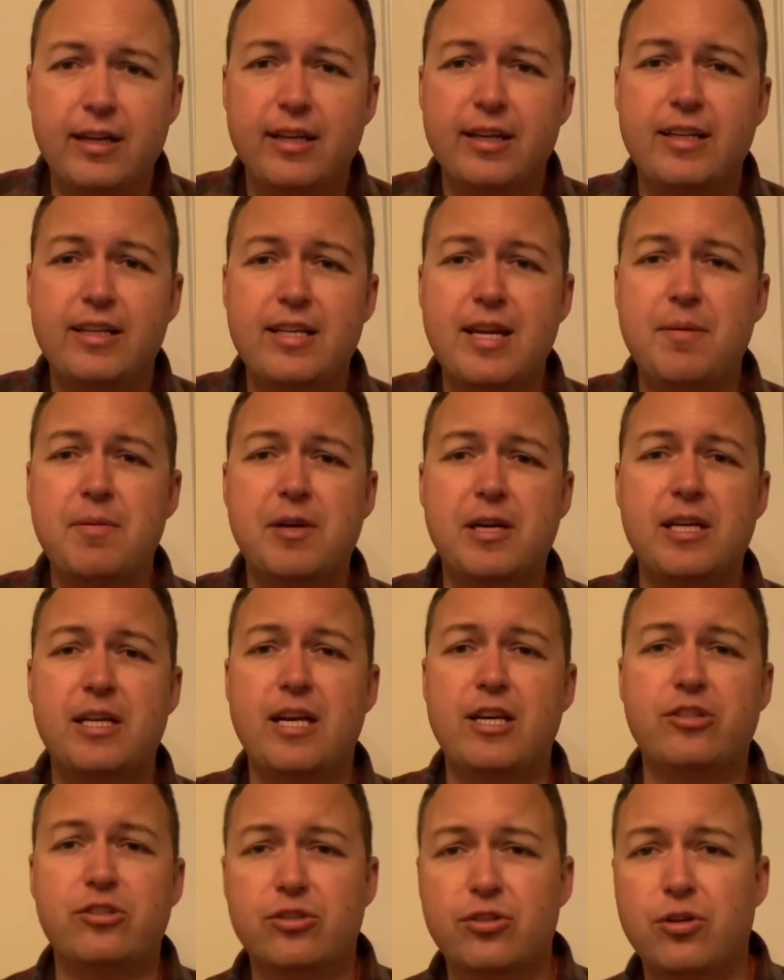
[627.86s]

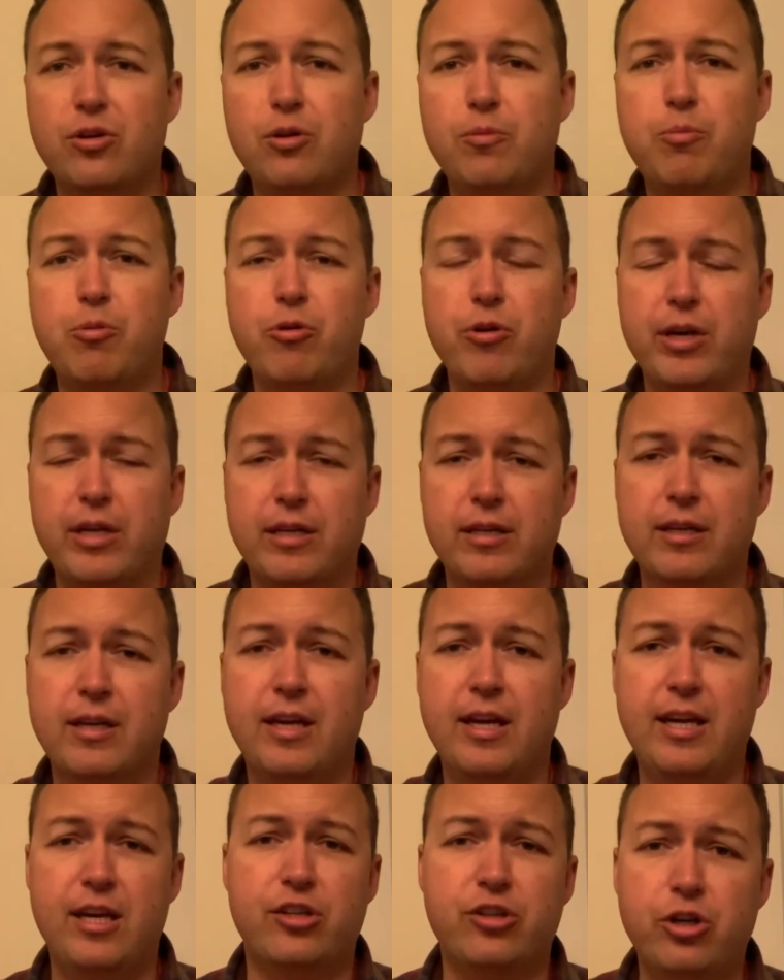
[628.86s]
Nebuchadnezzar's whole point.
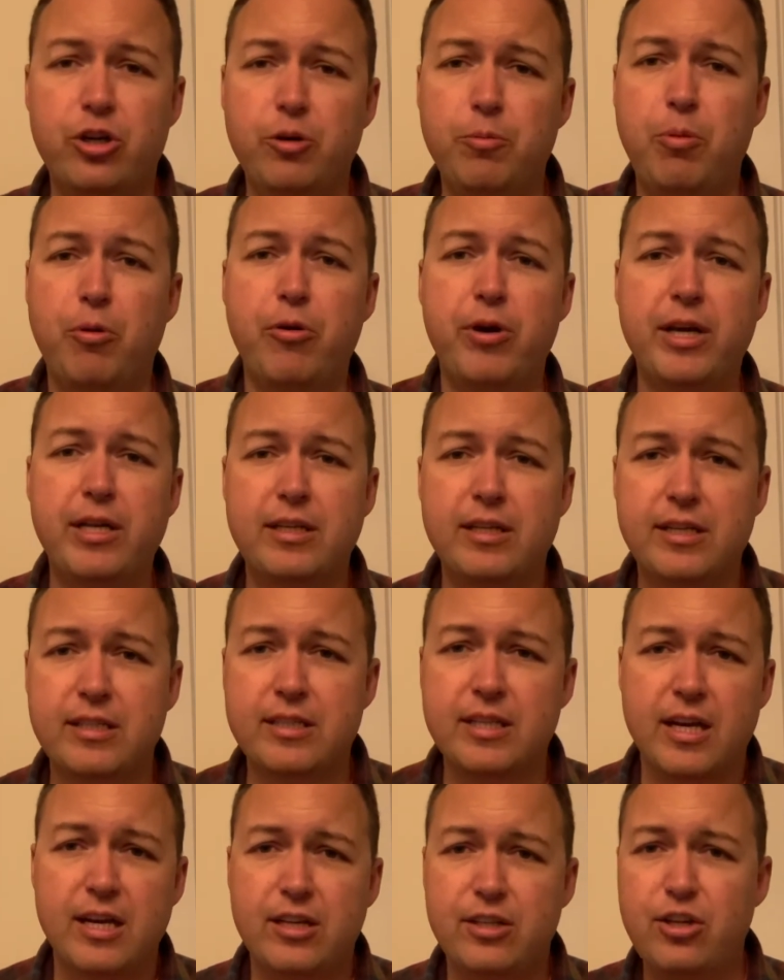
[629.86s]
His whole point is
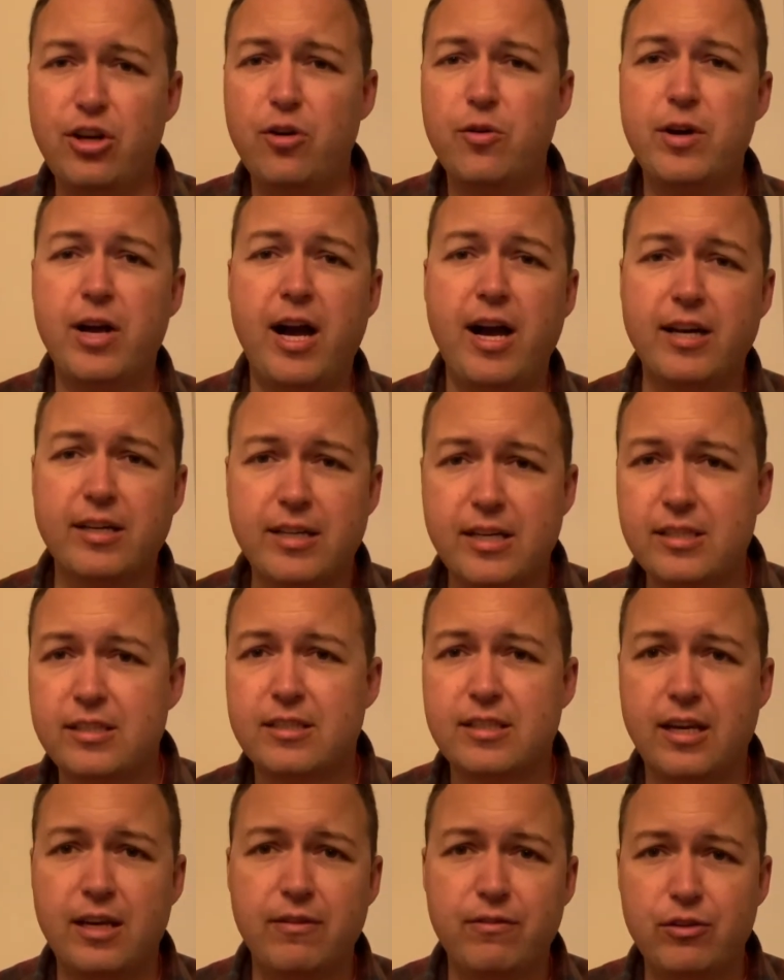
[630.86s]
no God can
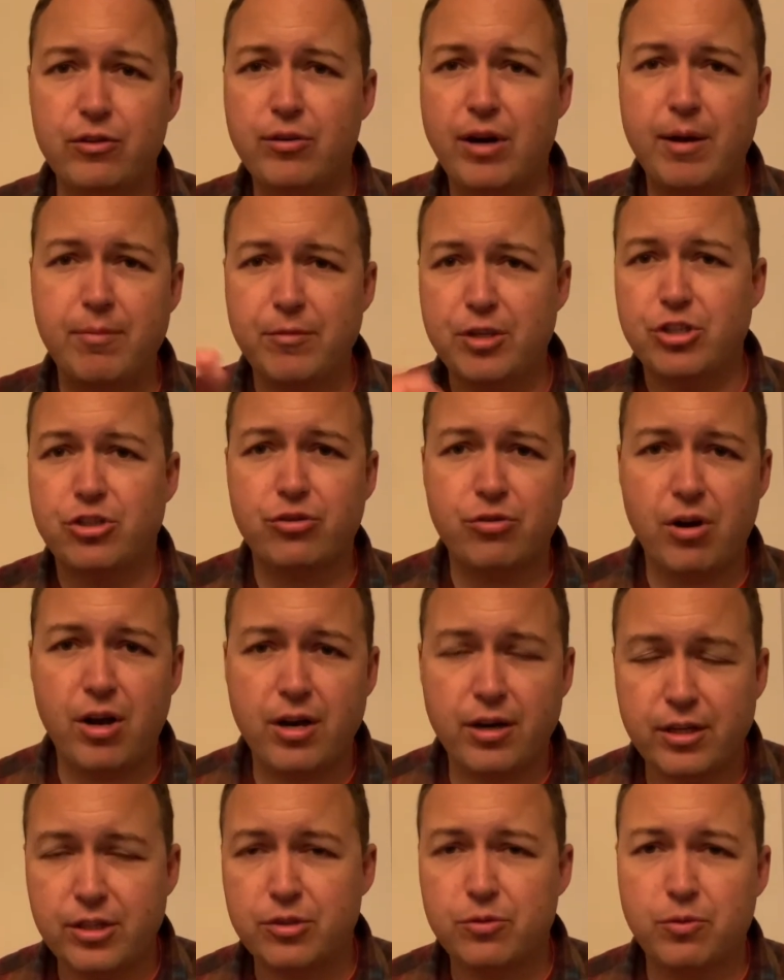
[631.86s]
save you. I'm the
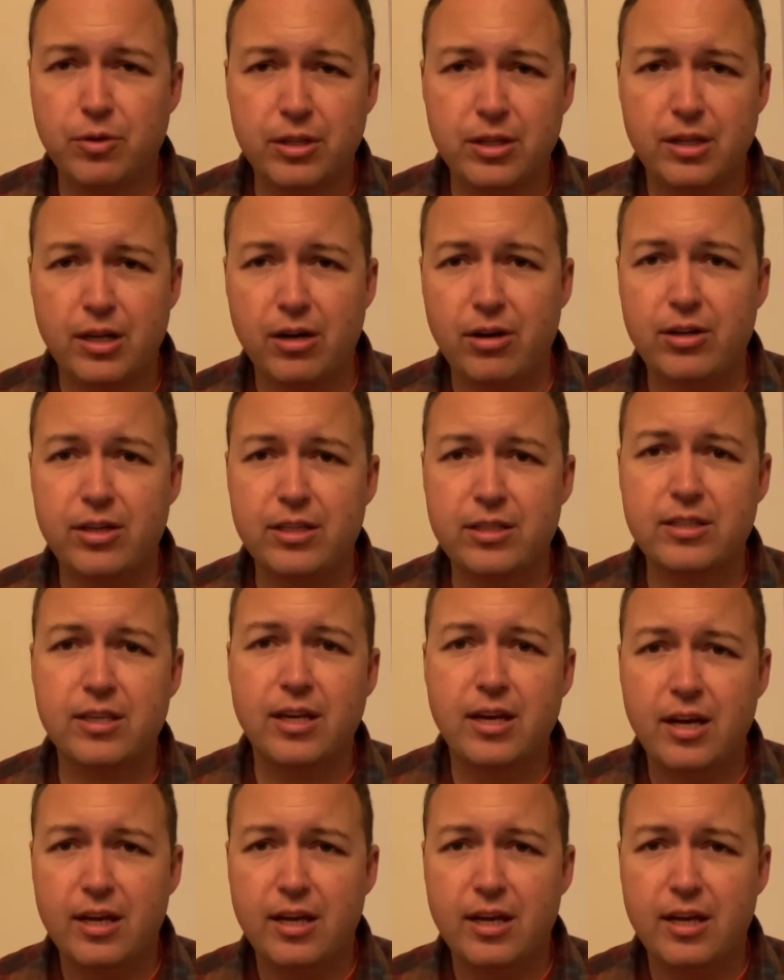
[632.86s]
strongest one there is.